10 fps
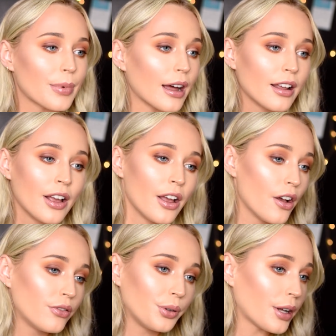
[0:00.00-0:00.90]
But
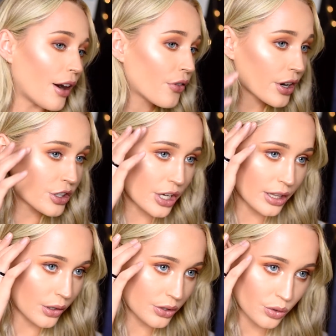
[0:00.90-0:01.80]
full coverage,
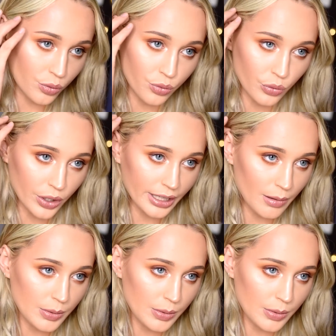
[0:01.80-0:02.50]
it looks really